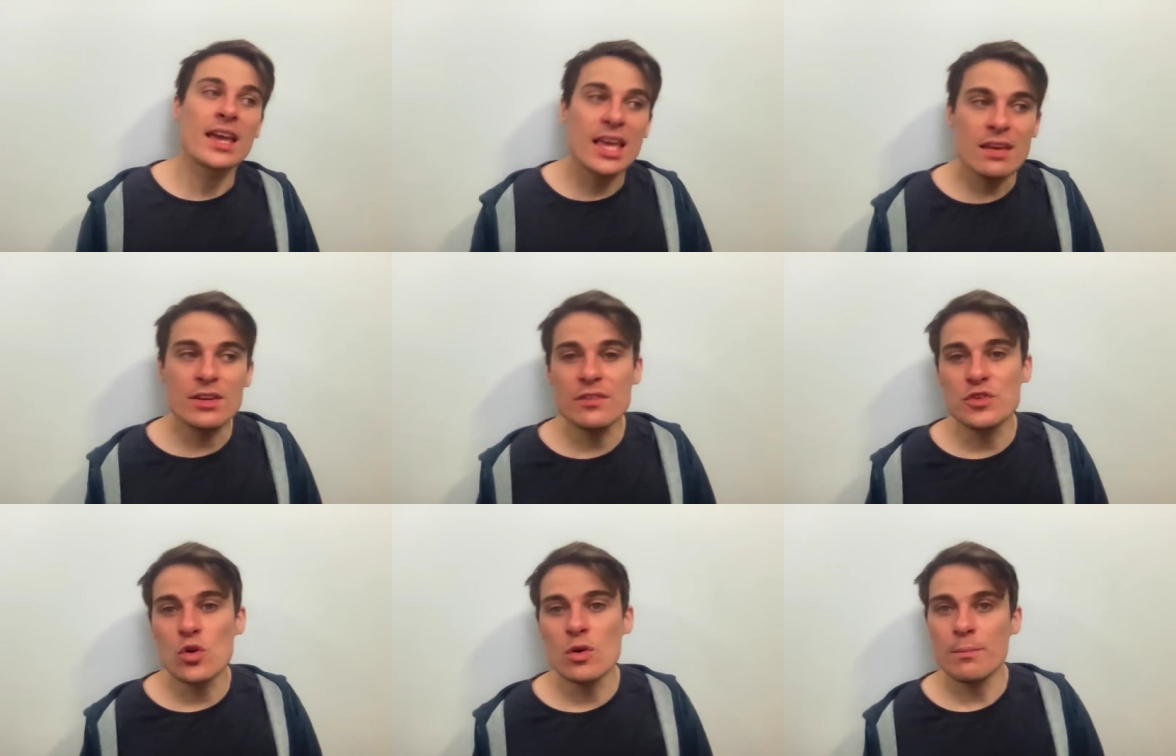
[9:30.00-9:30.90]
even if
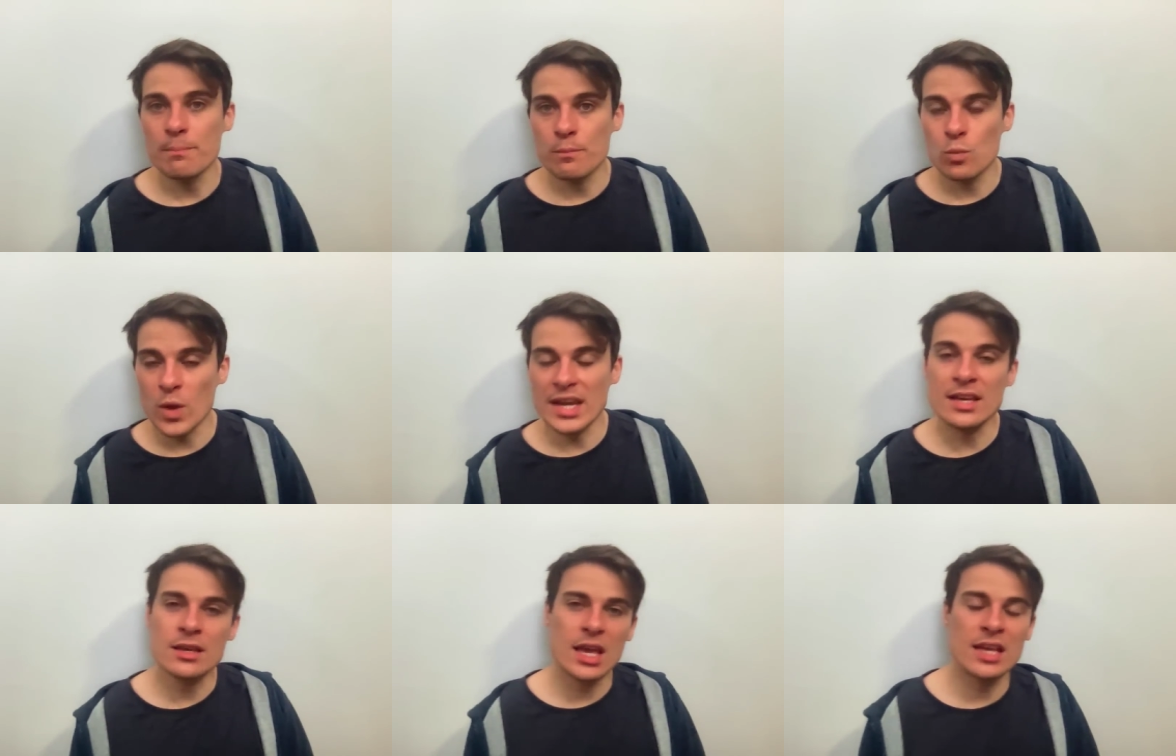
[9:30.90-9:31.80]
your
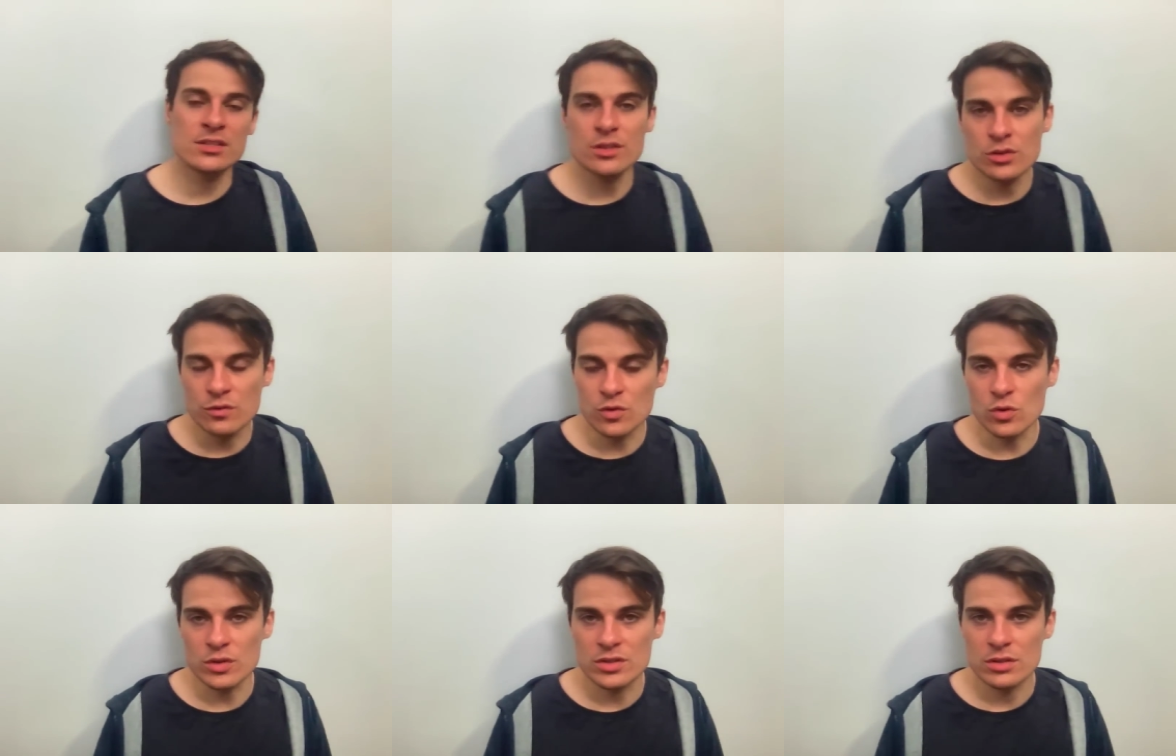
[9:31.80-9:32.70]
wedding ends in a
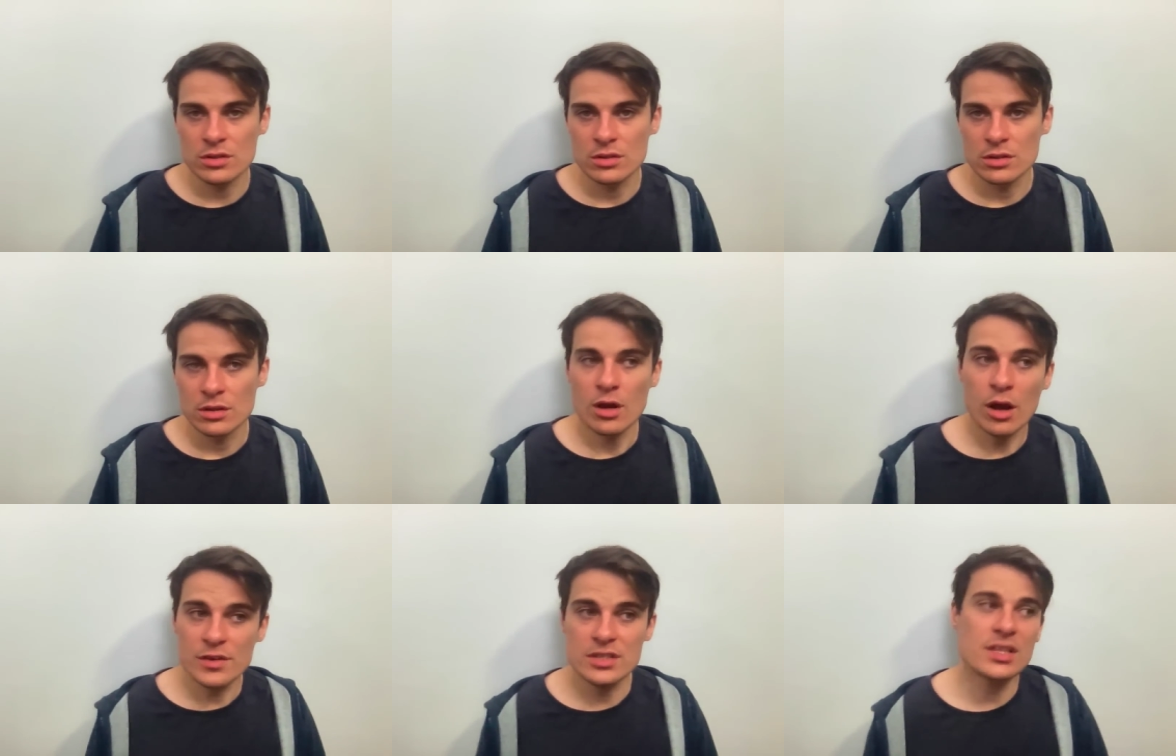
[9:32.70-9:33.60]
divorce,
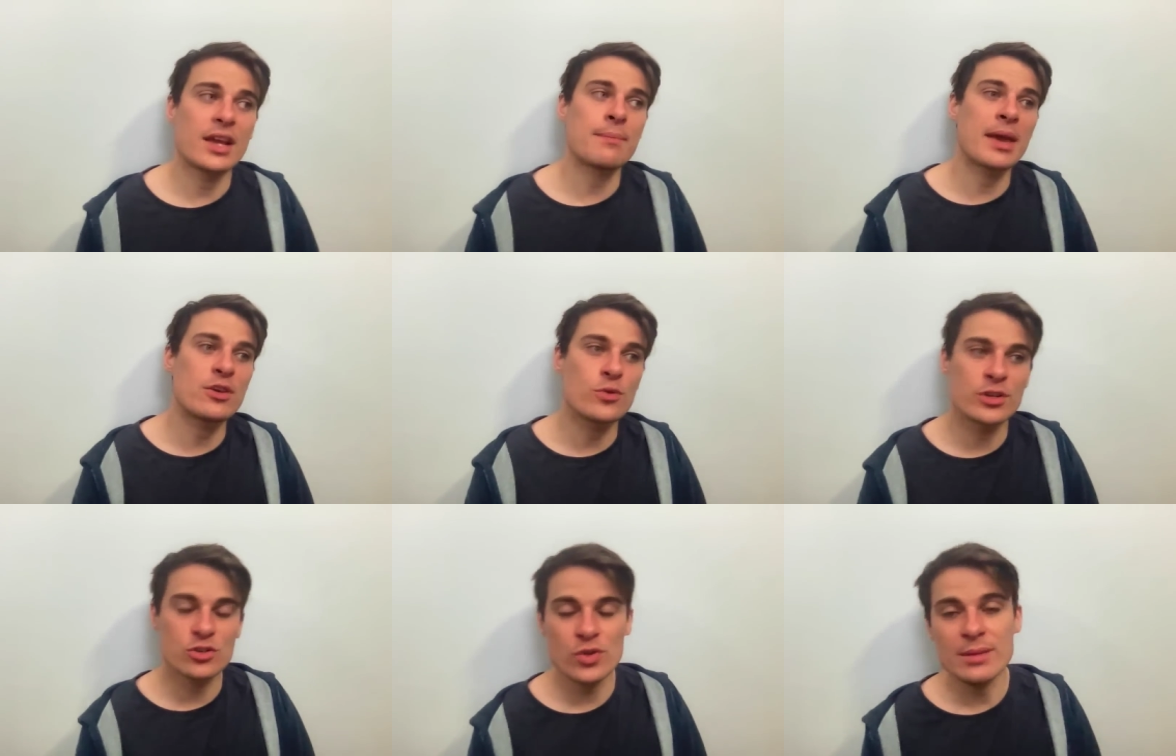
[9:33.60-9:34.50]
obviously that can make you an
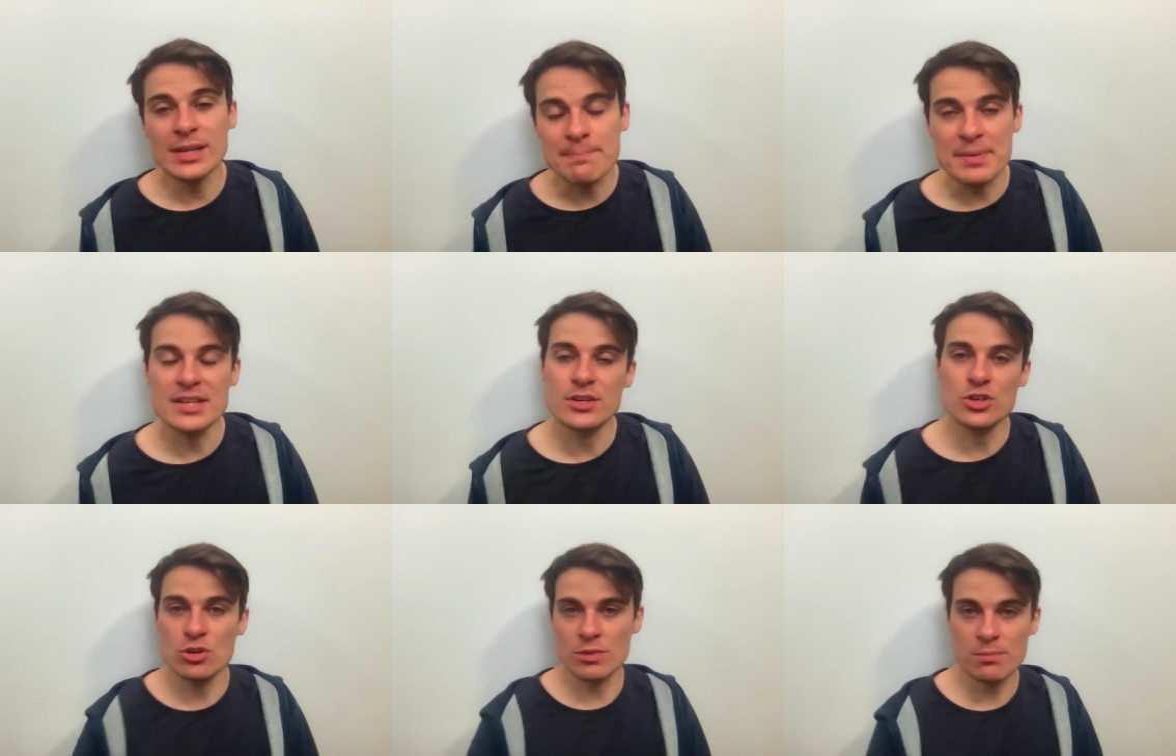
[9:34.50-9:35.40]
extremely bitter
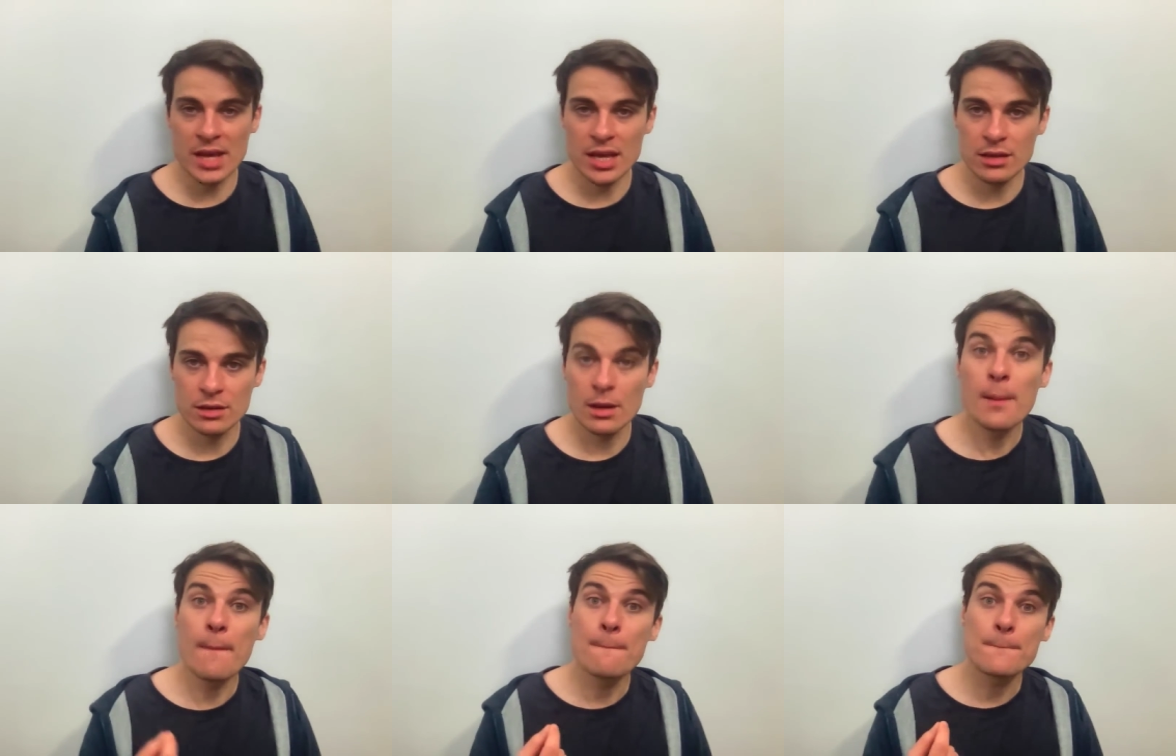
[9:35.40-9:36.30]
human being
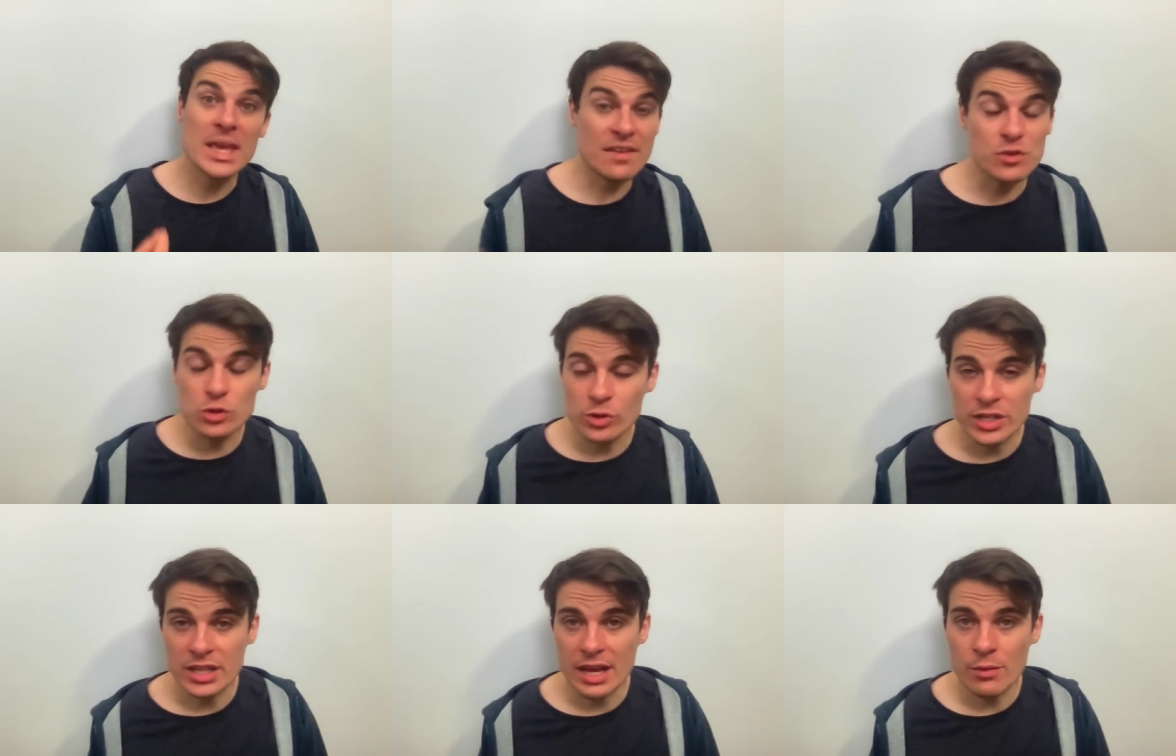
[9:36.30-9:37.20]
if you look at
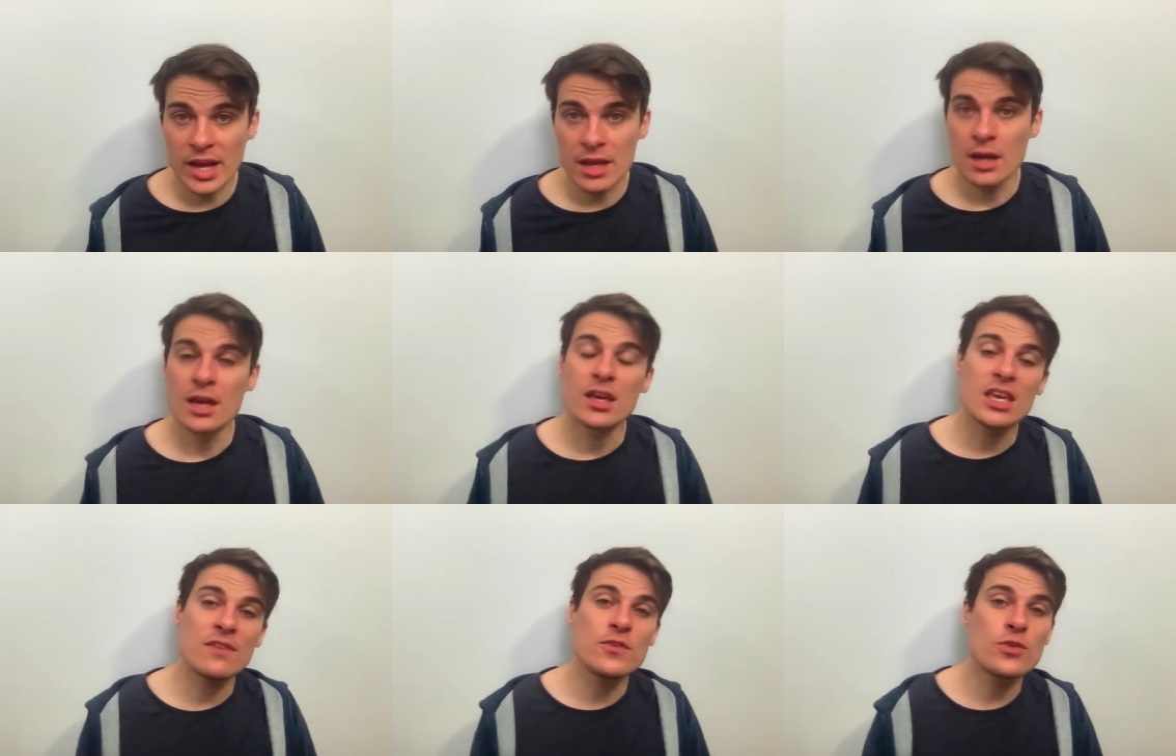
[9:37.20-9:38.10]
it that way.
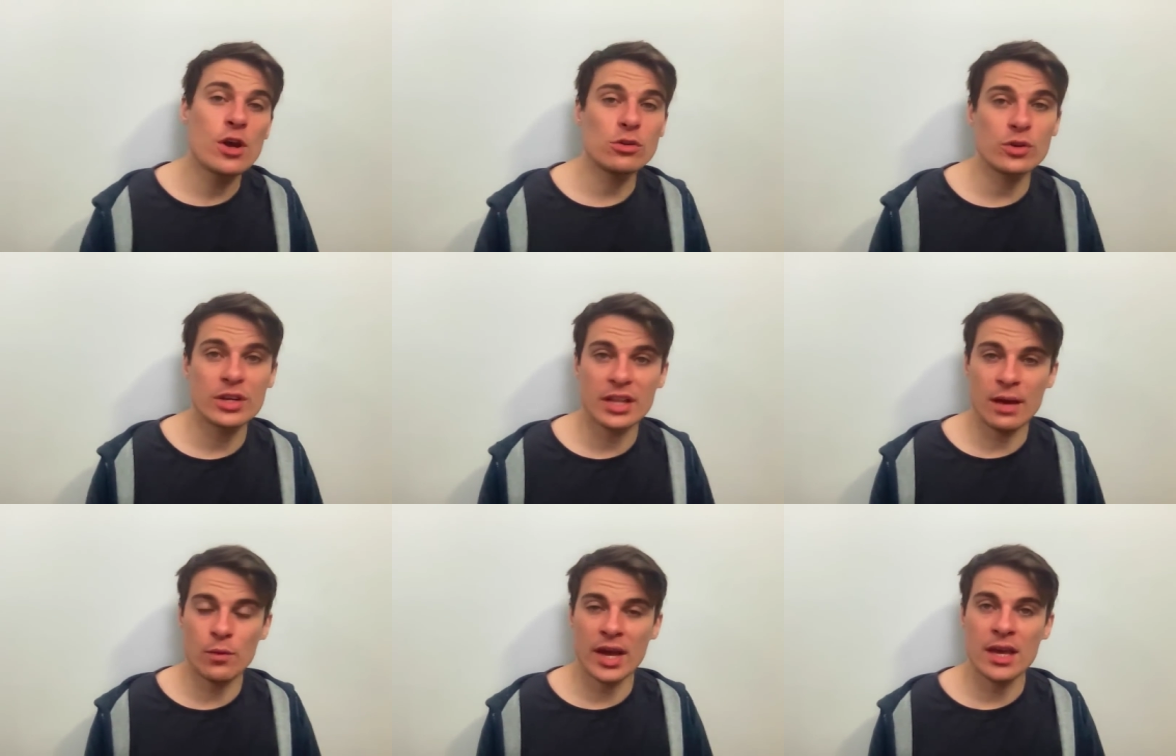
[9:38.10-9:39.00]
If you don't look at it
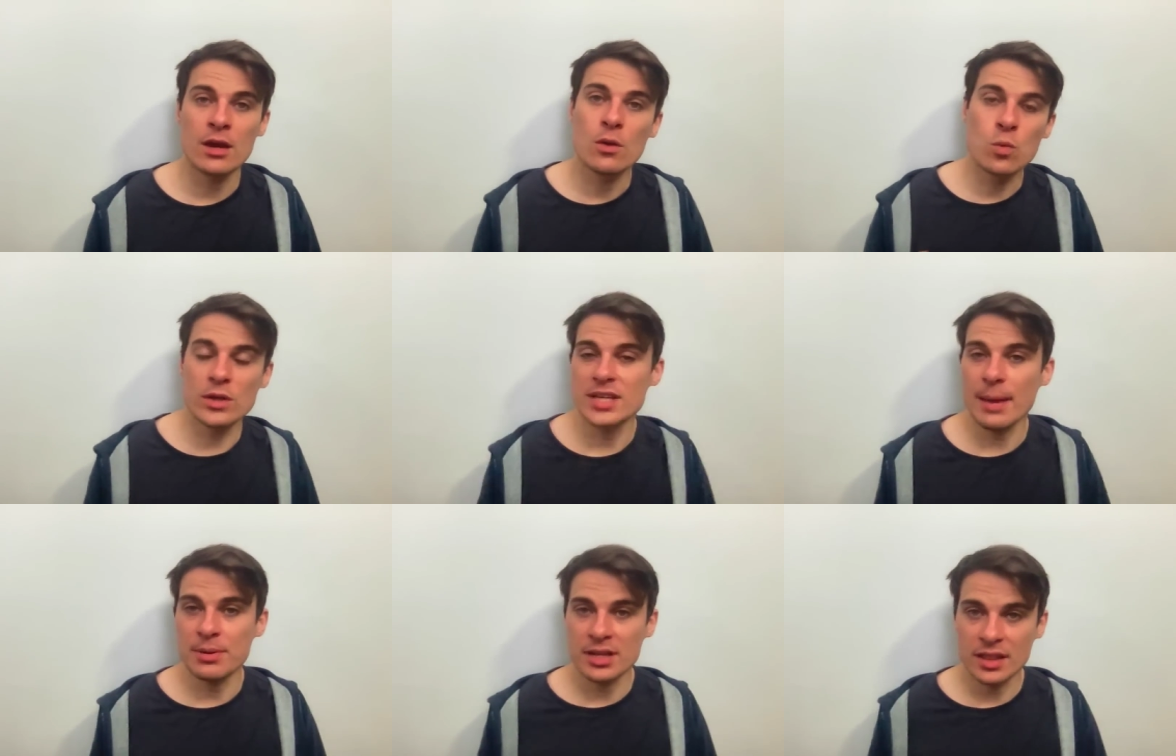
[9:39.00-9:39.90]
that way, what's
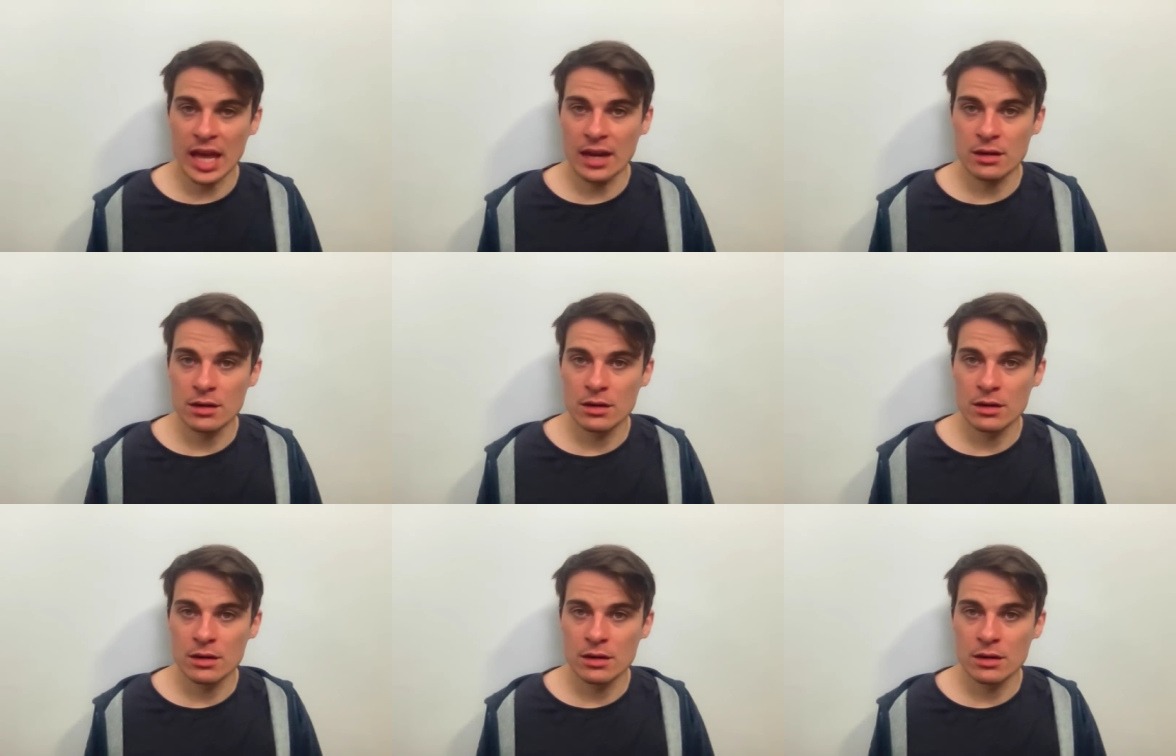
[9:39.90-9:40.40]
happened in that?